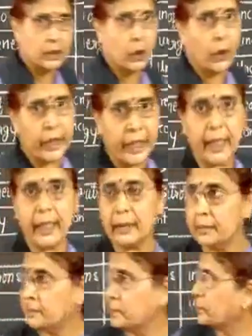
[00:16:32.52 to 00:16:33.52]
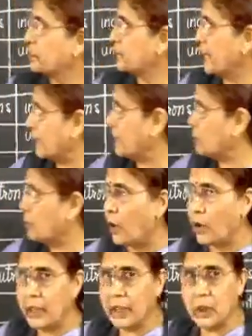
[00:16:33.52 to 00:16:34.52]
So here that is
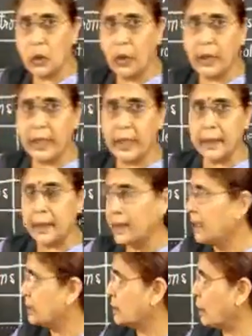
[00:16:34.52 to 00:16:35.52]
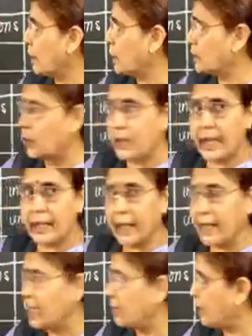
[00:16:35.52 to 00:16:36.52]
what is shown here. Suppose you take
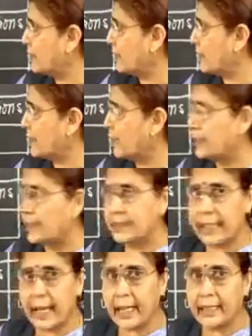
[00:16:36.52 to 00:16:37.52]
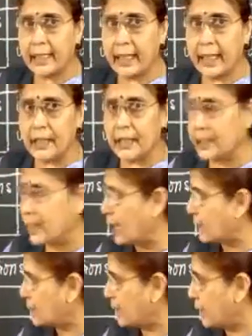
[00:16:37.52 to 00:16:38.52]
any one generation, second generation, there
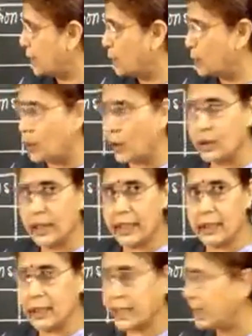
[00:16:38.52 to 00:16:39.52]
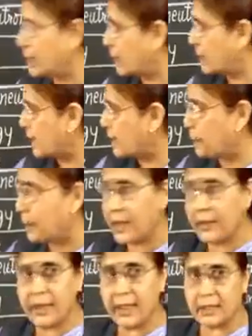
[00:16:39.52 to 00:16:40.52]
are 3 neutrons. It is greater than the
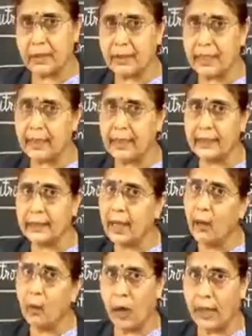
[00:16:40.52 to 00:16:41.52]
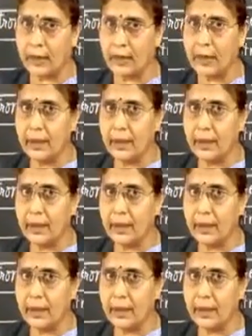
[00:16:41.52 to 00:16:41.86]
previous one, that is 1.